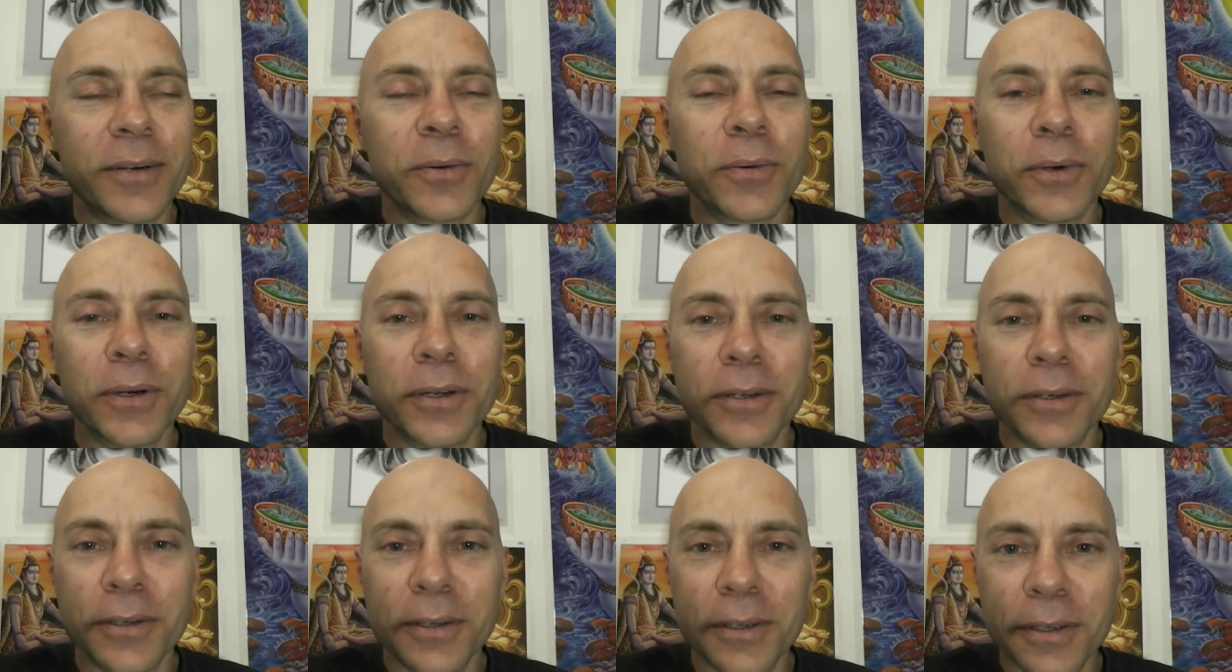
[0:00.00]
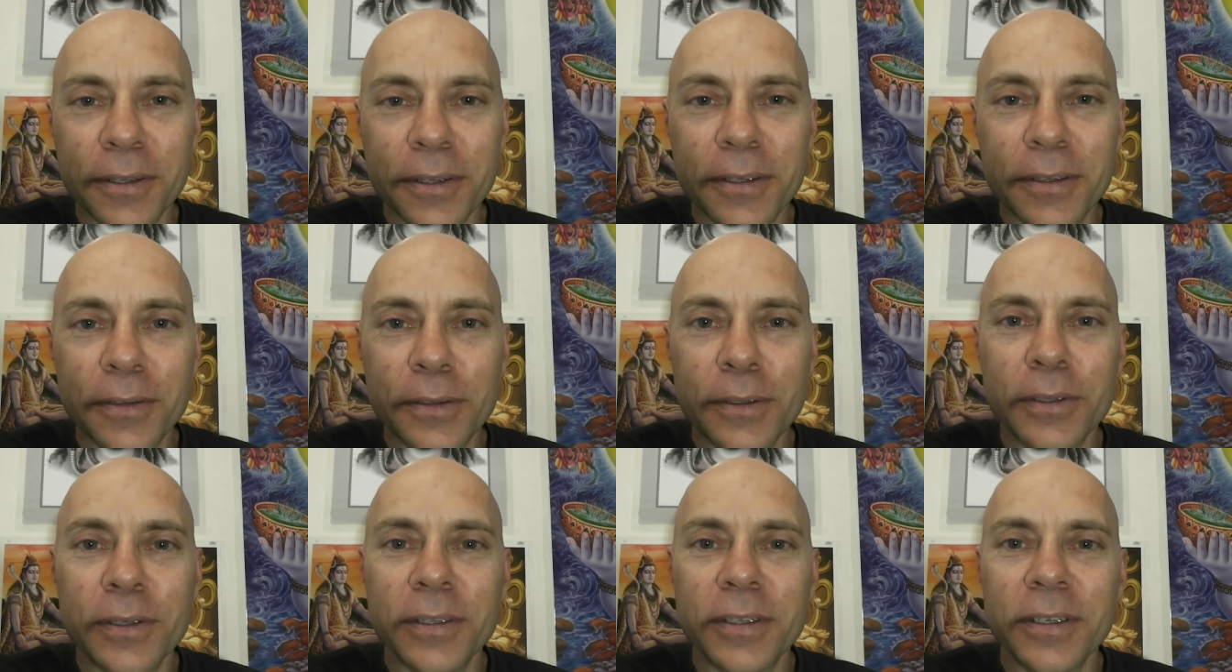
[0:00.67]
What on earth is
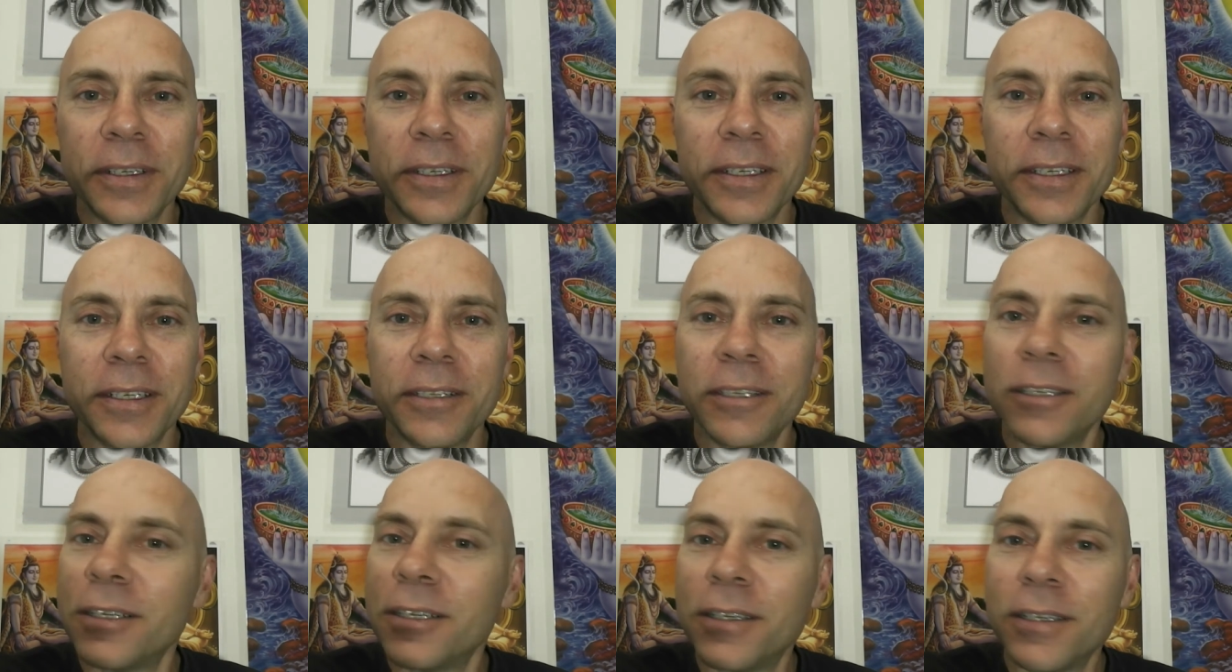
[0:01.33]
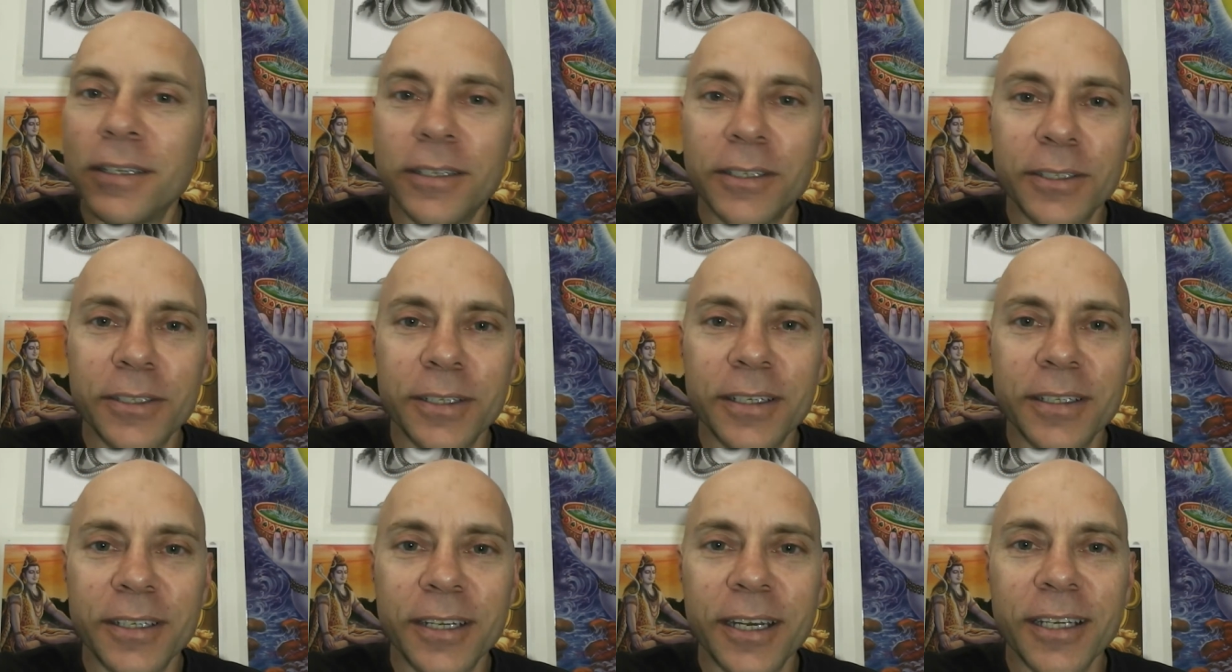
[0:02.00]
Kundalini?
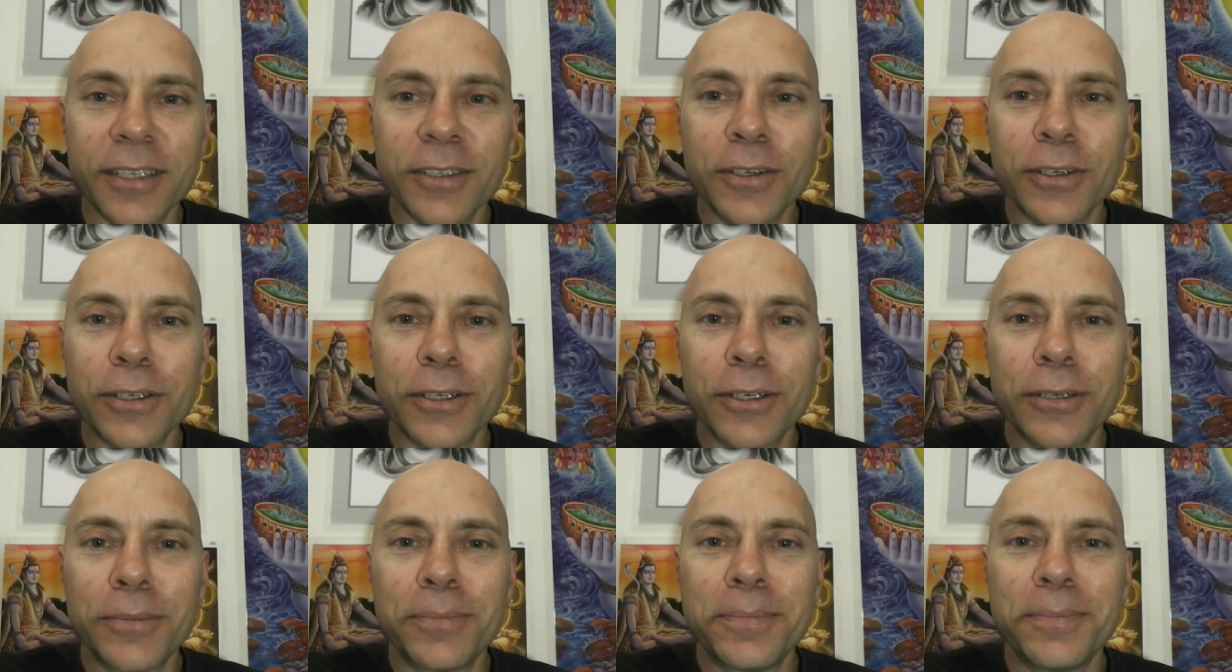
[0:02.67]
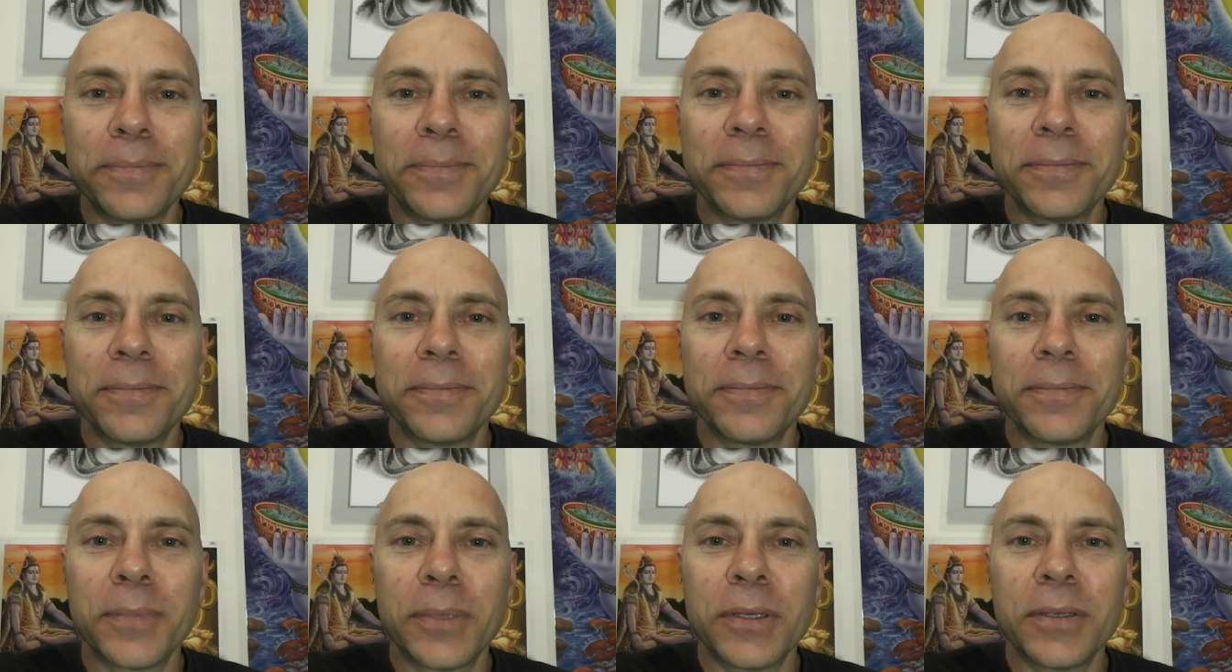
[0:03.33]
Sheshnag.com.
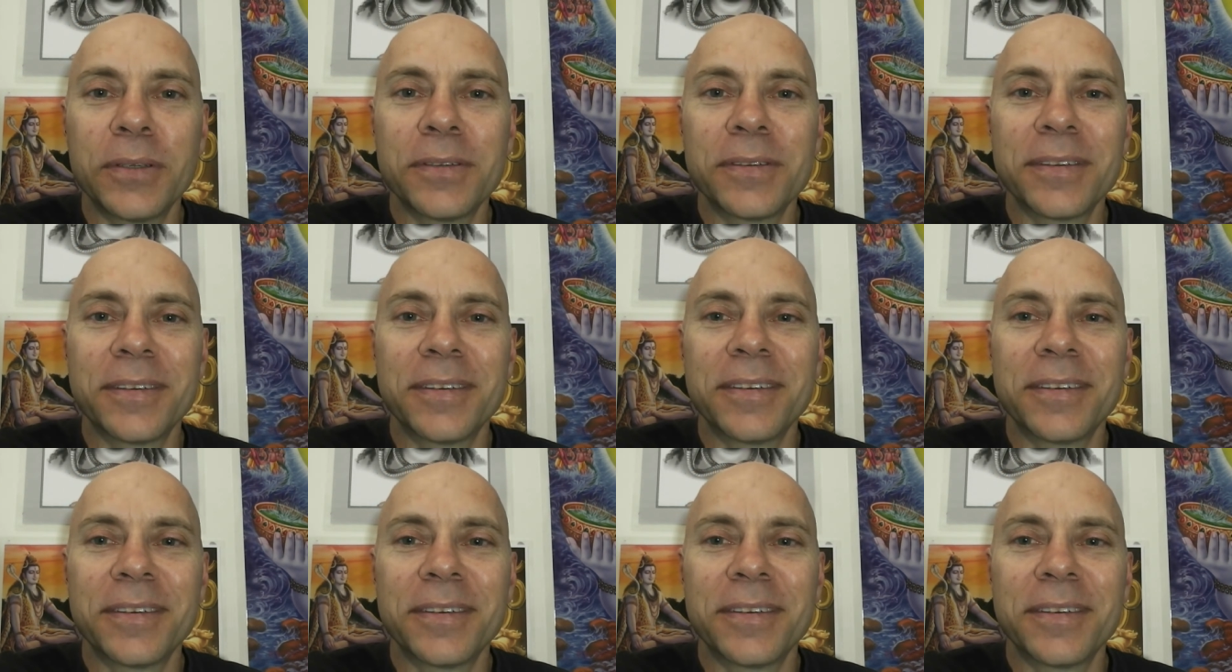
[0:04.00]
Peace.